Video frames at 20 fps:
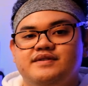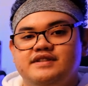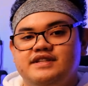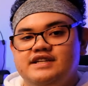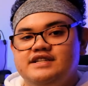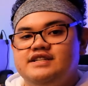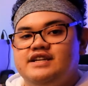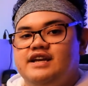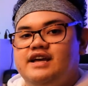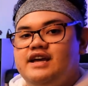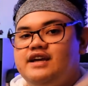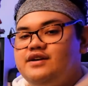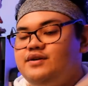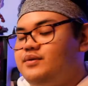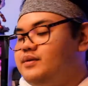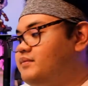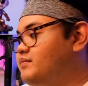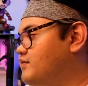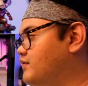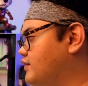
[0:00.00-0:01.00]
the DJI
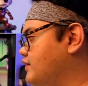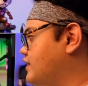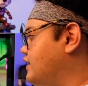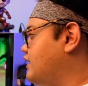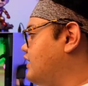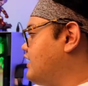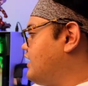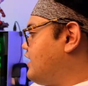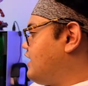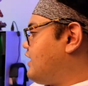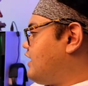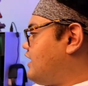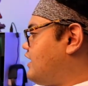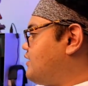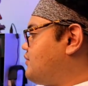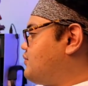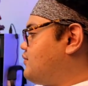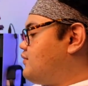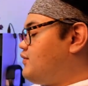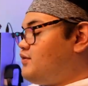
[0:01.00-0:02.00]
OM4.
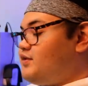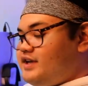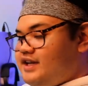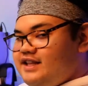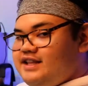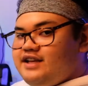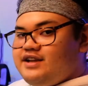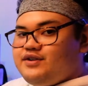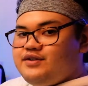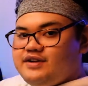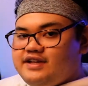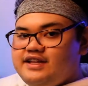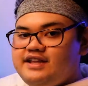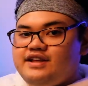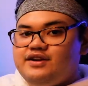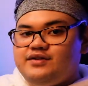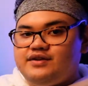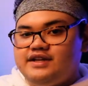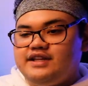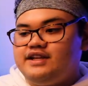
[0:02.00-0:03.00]
I'm really,
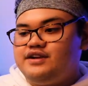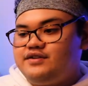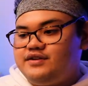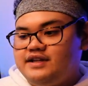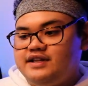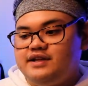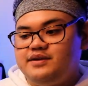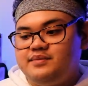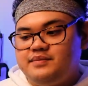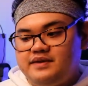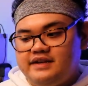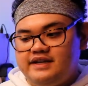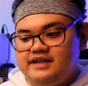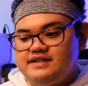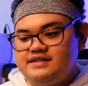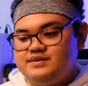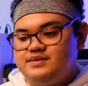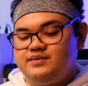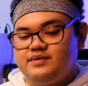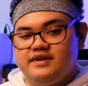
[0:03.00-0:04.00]
really, really, really
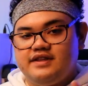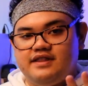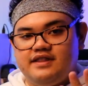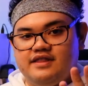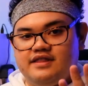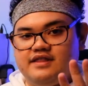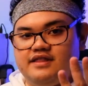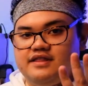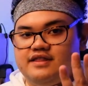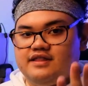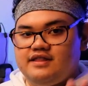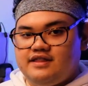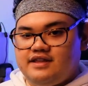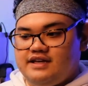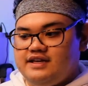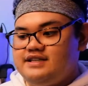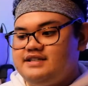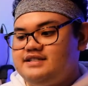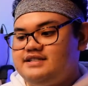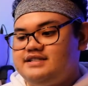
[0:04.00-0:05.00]
pleased with
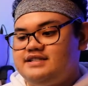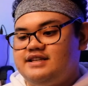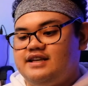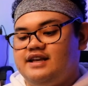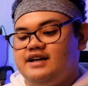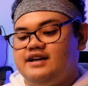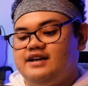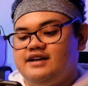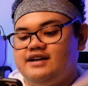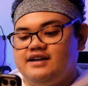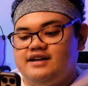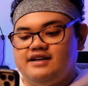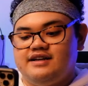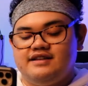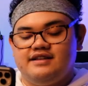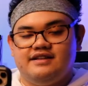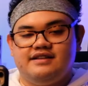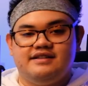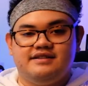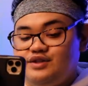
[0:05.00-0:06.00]
this
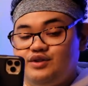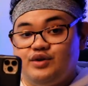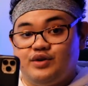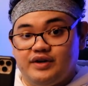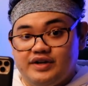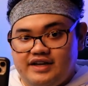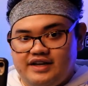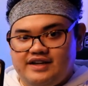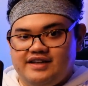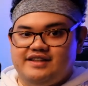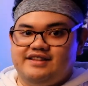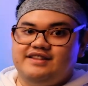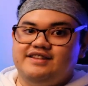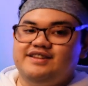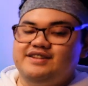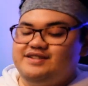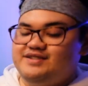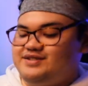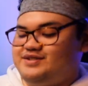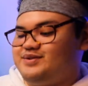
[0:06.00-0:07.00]
toy.
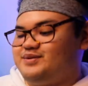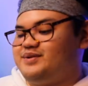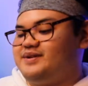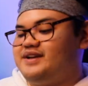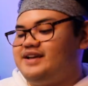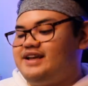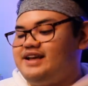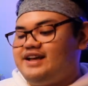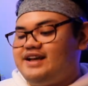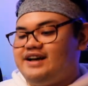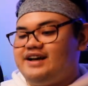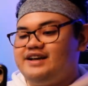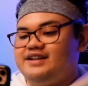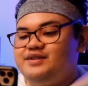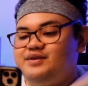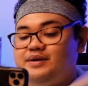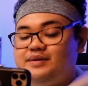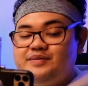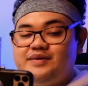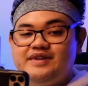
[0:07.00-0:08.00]
Joke.
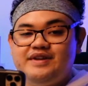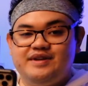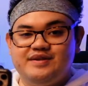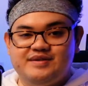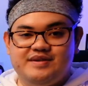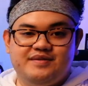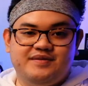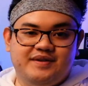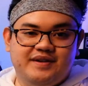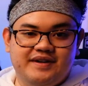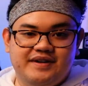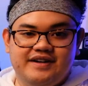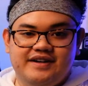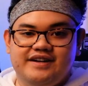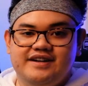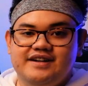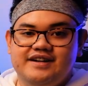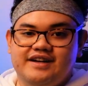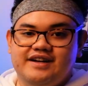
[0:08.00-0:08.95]
No, I'm gonna use it for